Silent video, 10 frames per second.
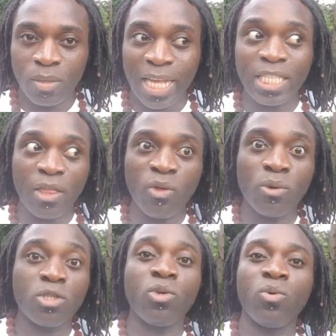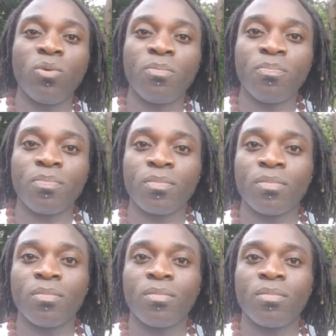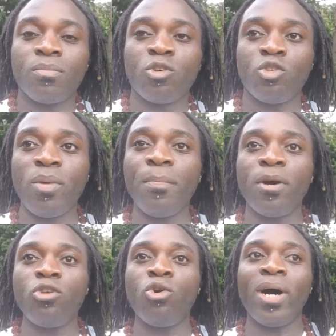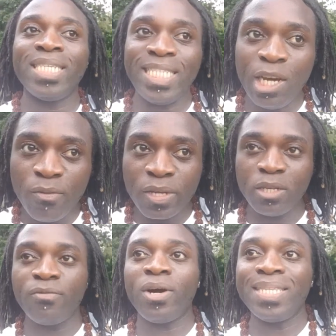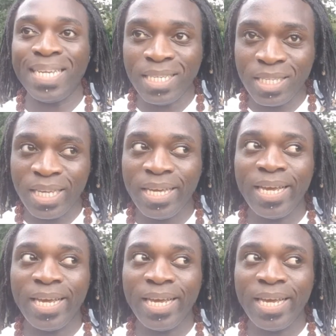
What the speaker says: It's a thought too. Because remember, your idea of yourself, your identity,